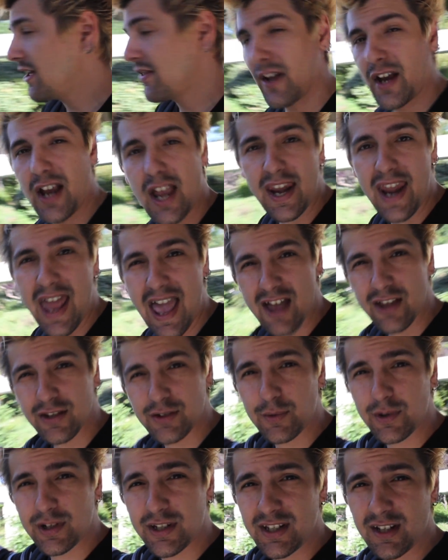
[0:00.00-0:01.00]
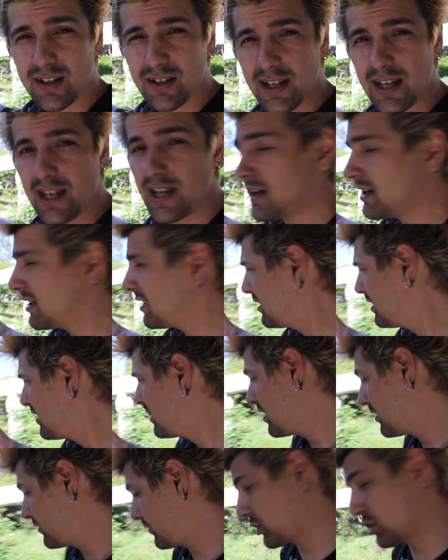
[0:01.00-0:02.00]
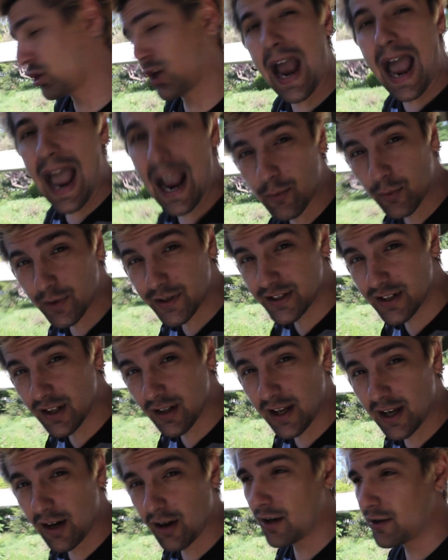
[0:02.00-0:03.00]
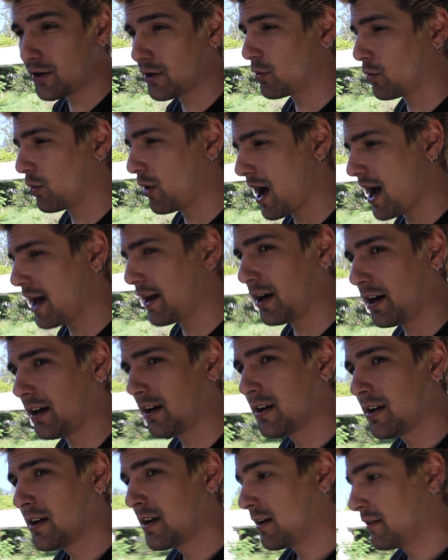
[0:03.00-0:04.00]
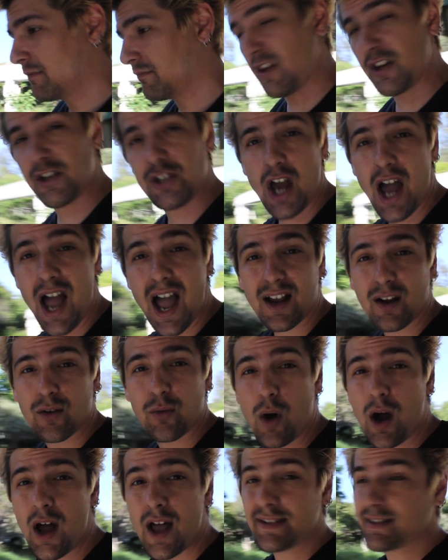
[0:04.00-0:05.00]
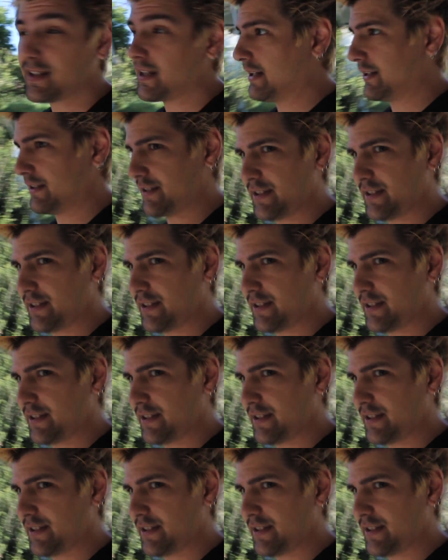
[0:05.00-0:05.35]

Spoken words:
The canals were still here, the track was still here under the water, the dock was and